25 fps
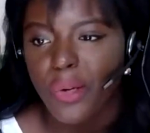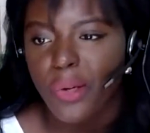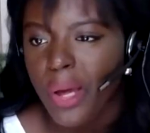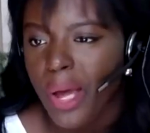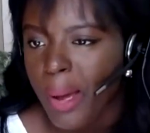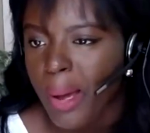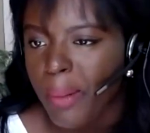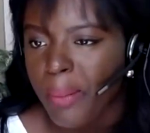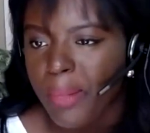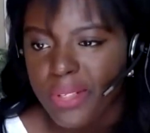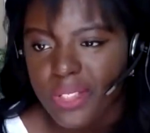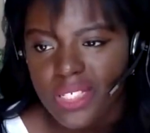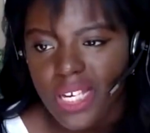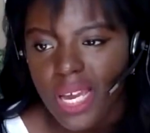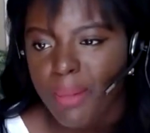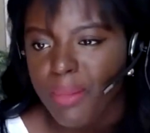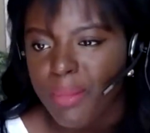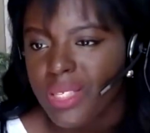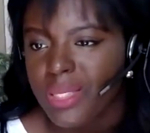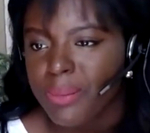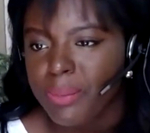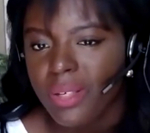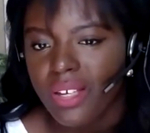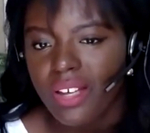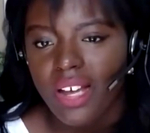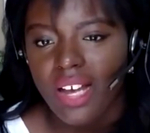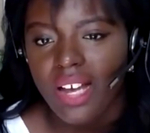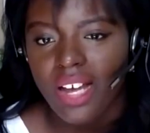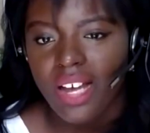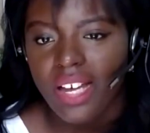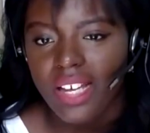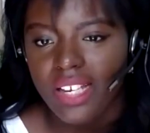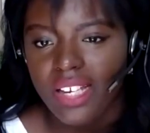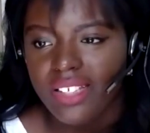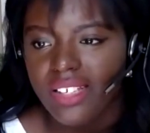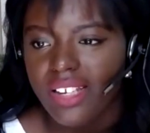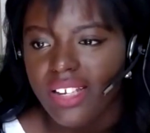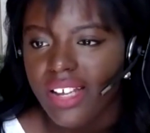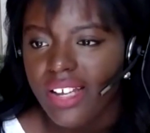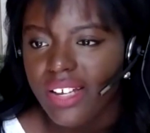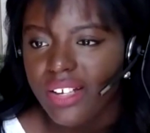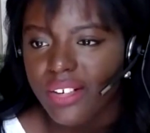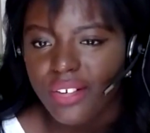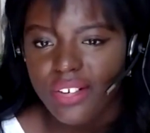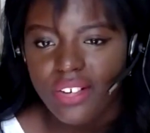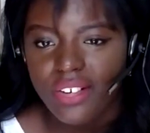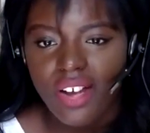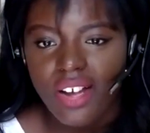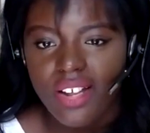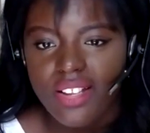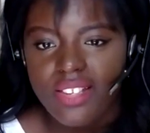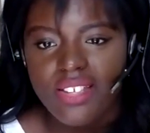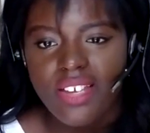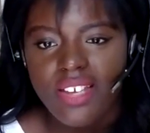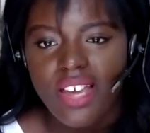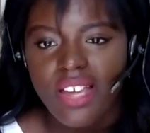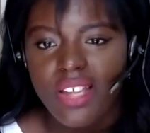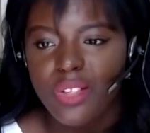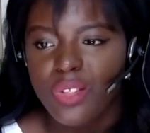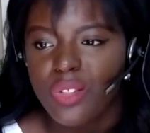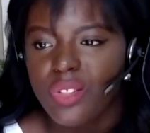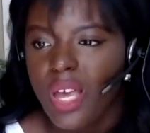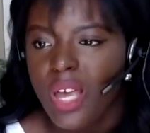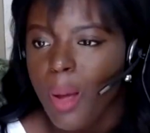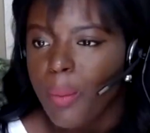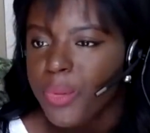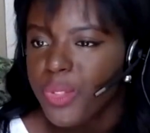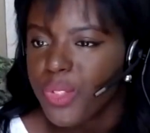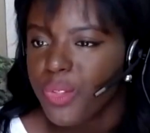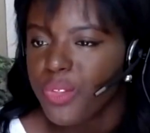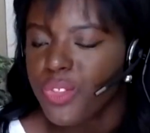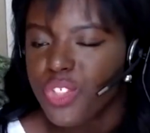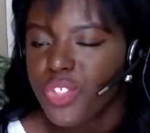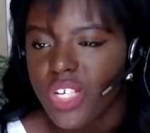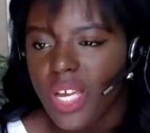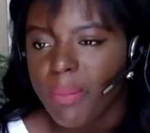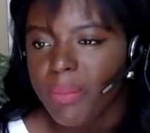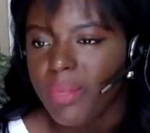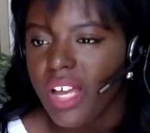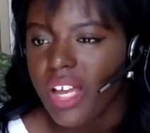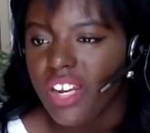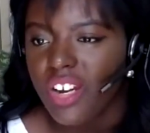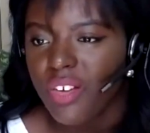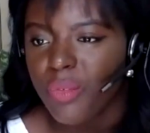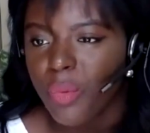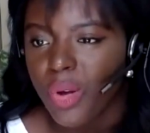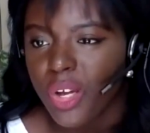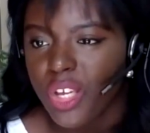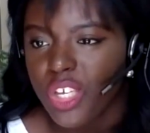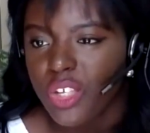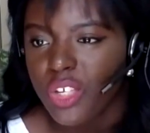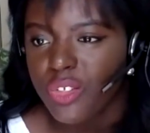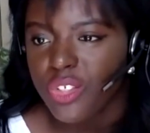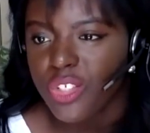how much time is spent on your content. It helps you shape kind of what